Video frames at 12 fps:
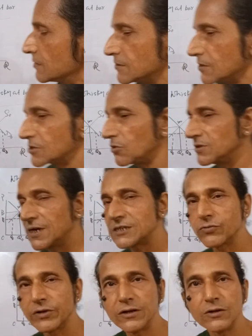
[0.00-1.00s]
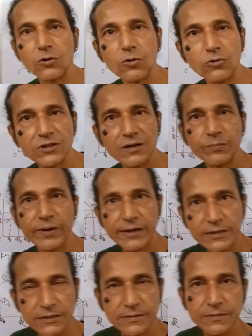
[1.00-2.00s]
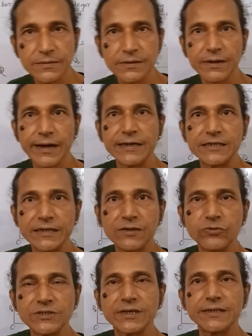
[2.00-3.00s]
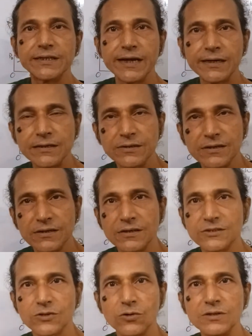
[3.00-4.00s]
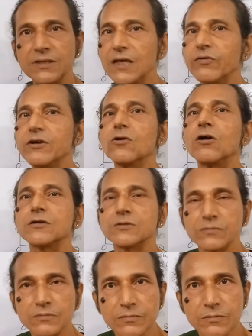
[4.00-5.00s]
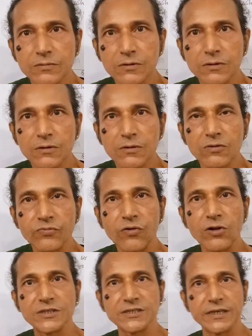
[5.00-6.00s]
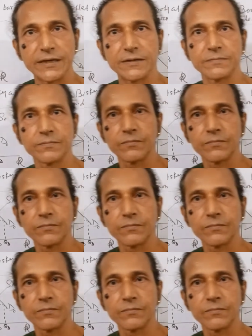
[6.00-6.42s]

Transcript: so soldiers will go to the bars and drink whiskey there, so they will not fall sick.